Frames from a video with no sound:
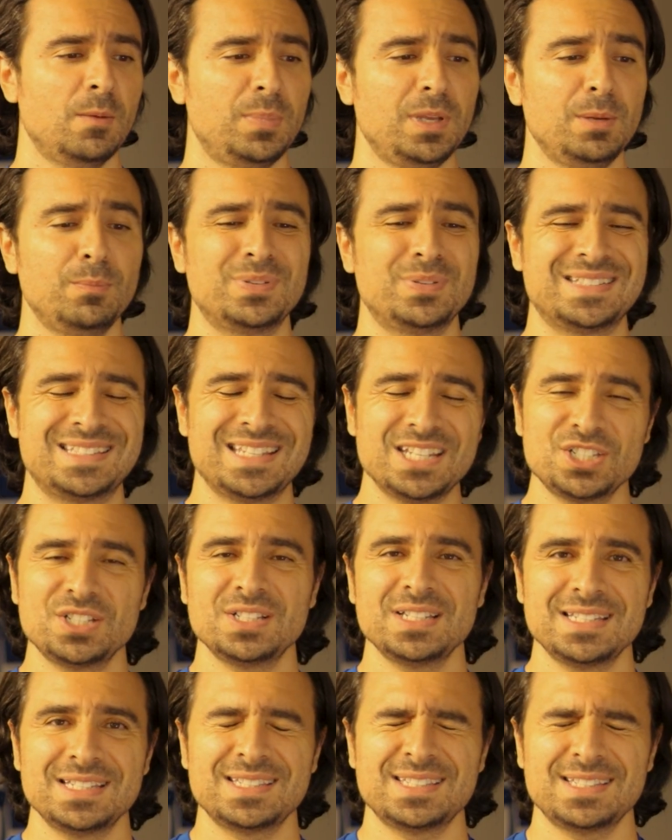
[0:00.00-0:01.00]
being
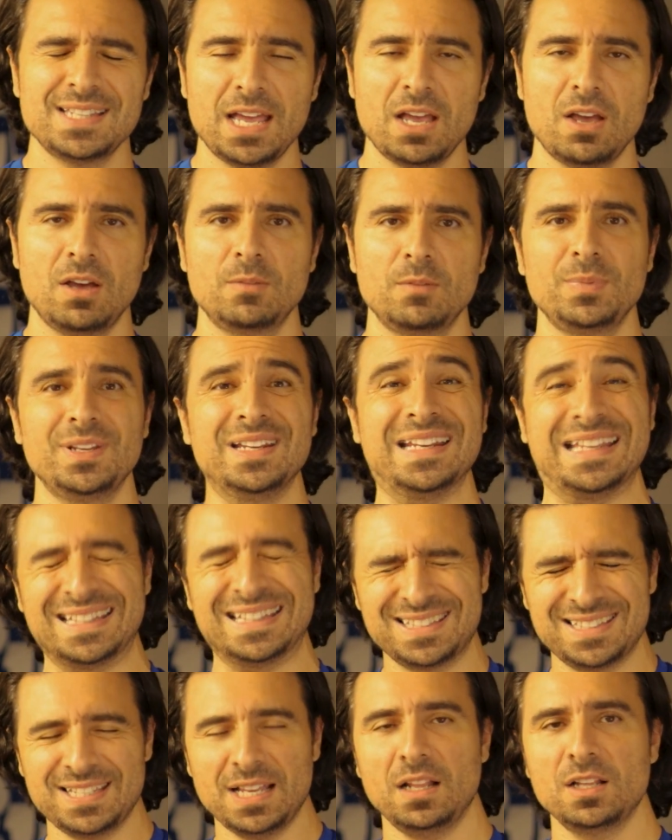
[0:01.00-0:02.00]
positionally sound, being
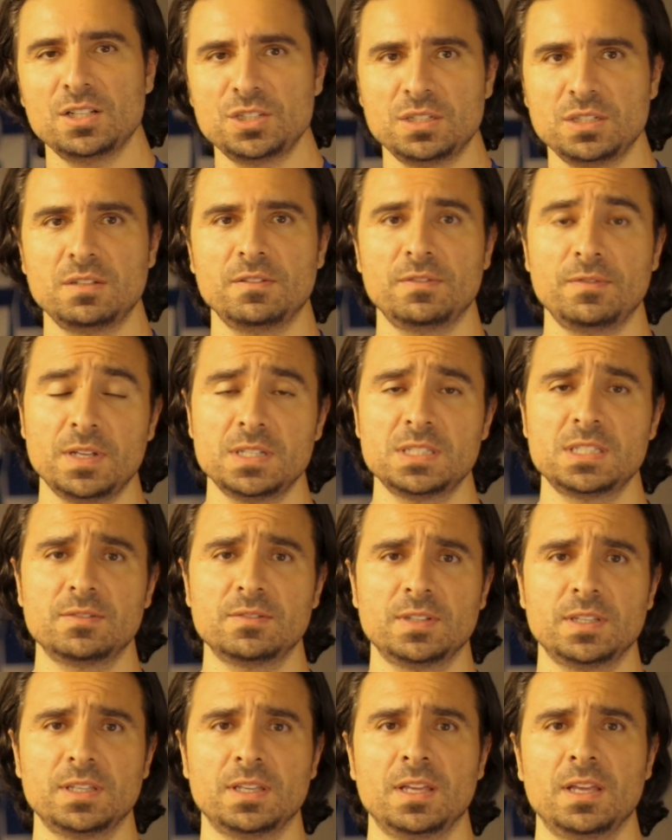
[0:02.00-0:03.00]
intelligent
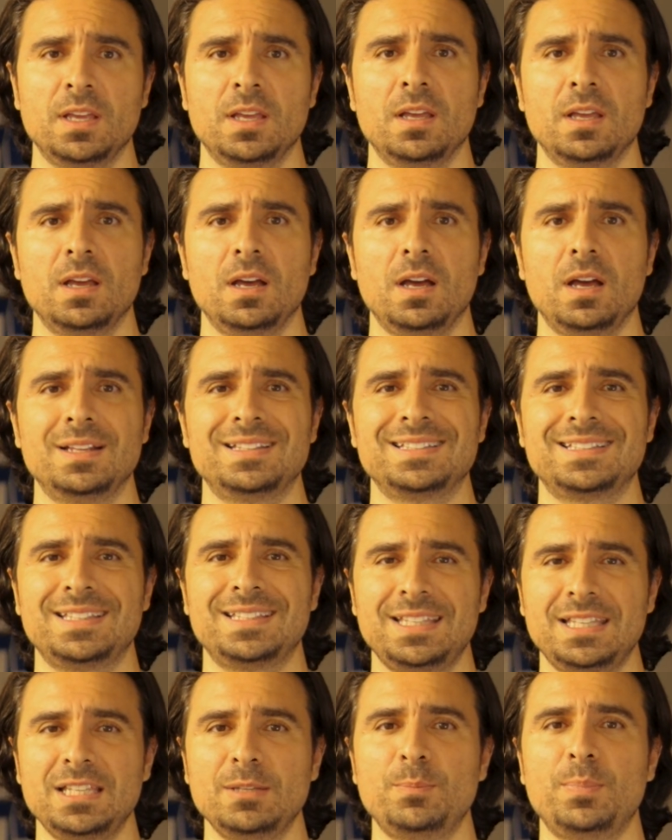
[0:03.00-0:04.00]
defensively uh, to
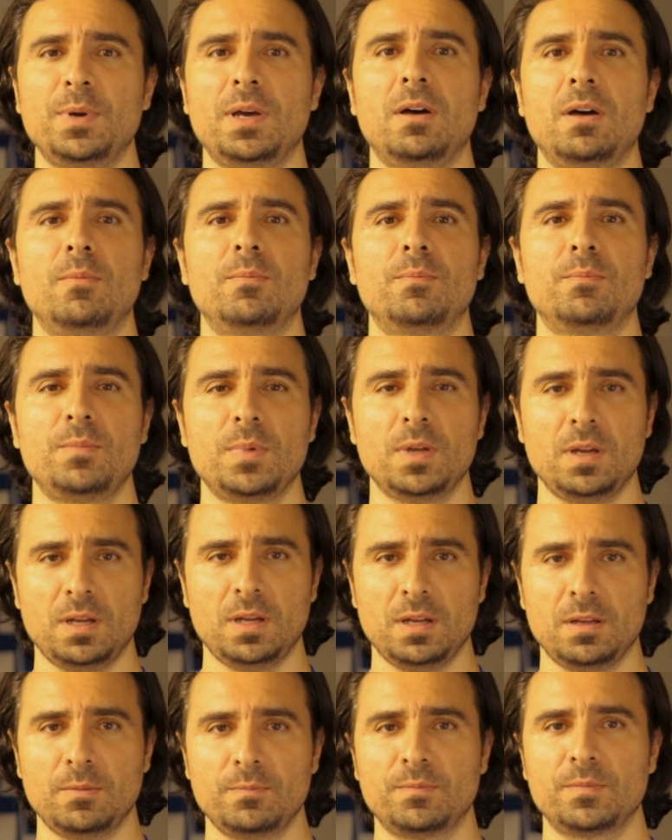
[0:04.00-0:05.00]
keep out,
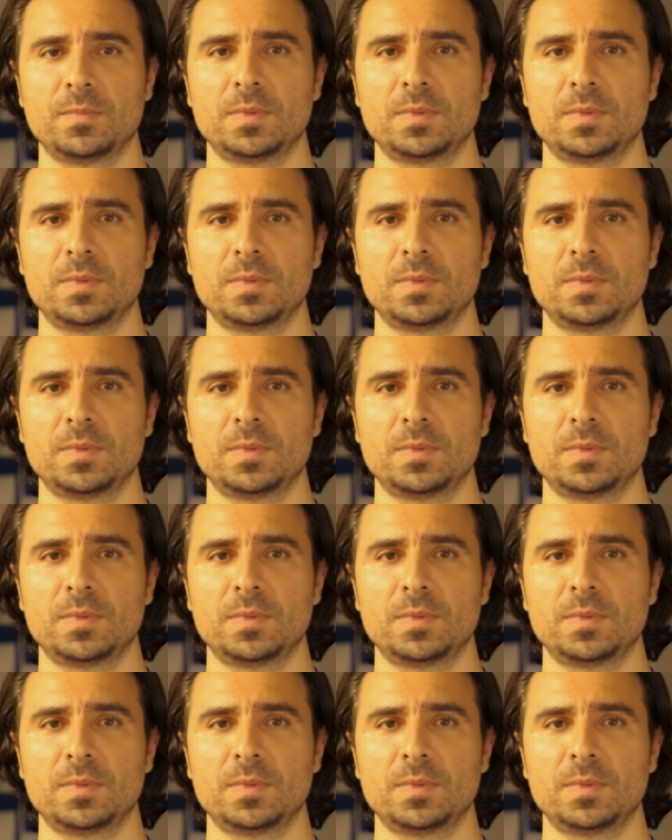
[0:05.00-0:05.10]
uh,